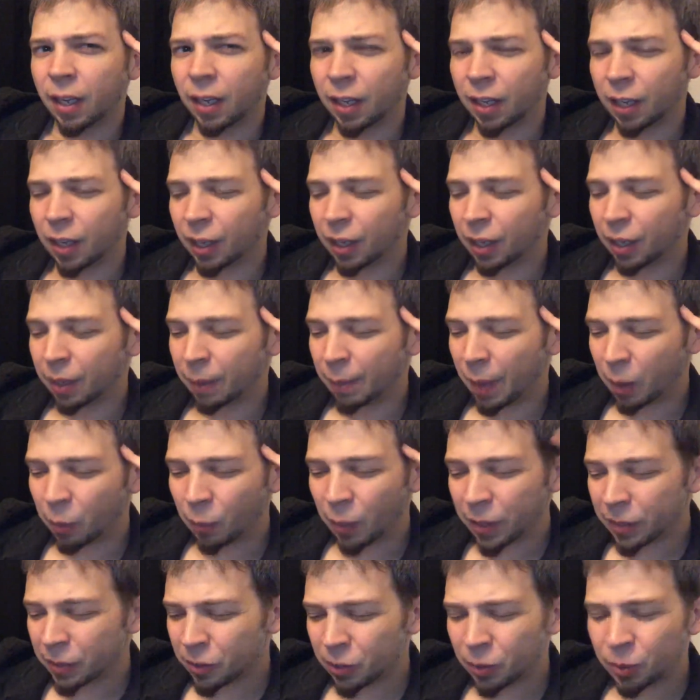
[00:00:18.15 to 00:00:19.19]
I
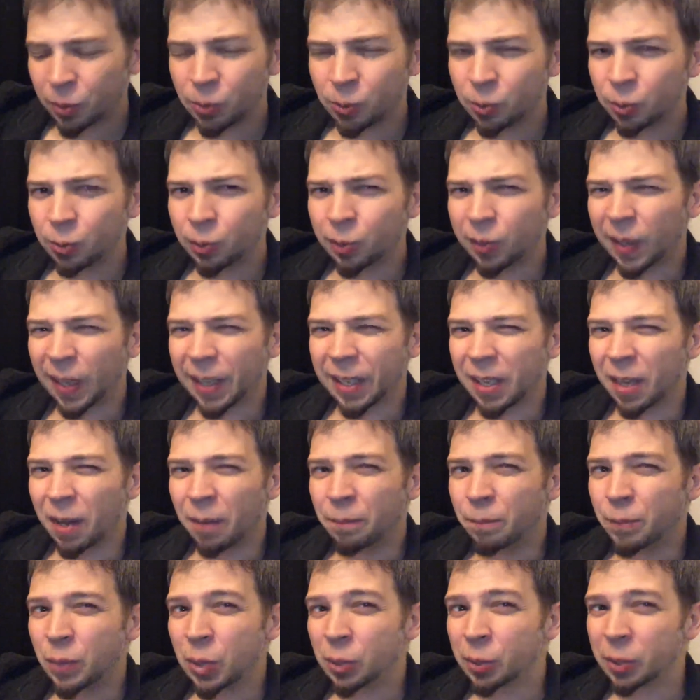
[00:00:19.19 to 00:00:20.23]
went to like a
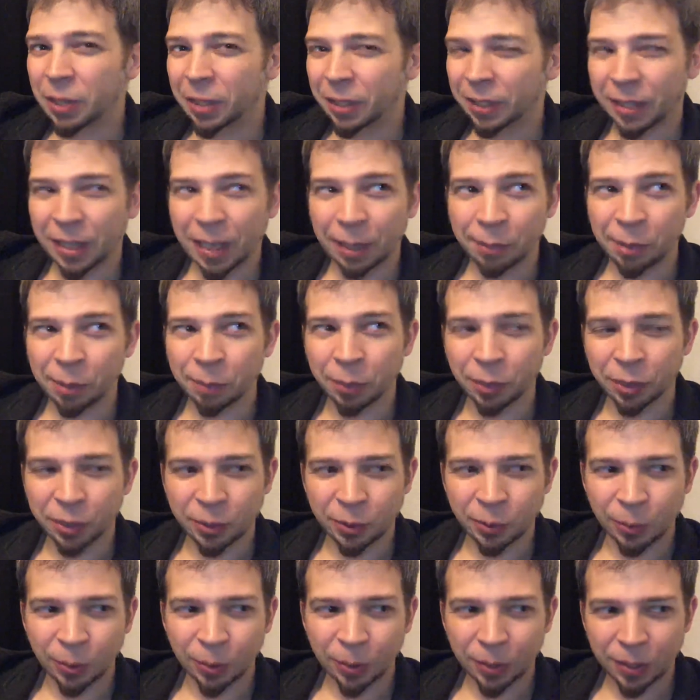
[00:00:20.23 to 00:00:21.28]
million comic book
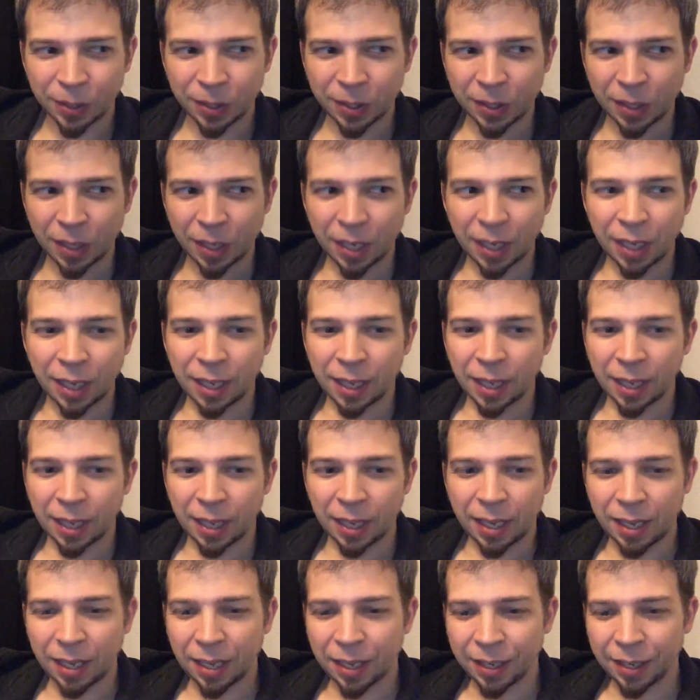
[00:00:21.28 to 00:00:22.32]
stores,
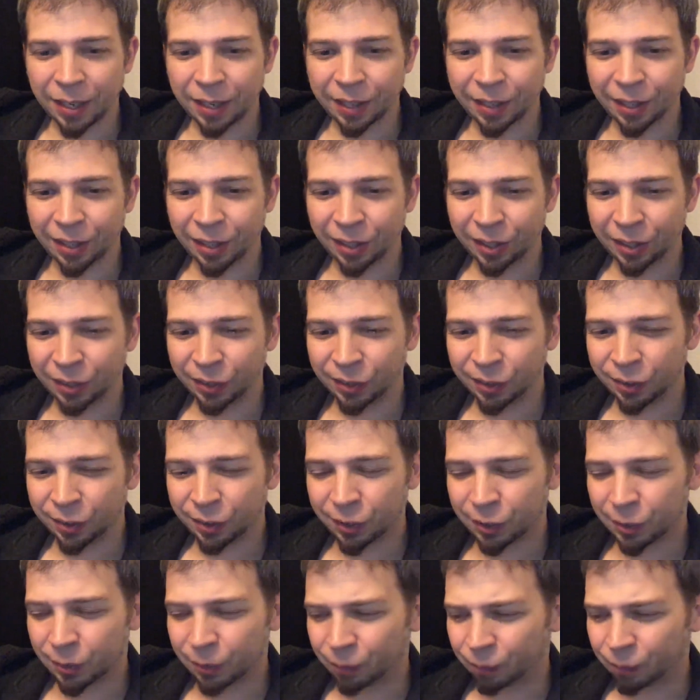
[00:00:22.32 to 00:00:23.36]
and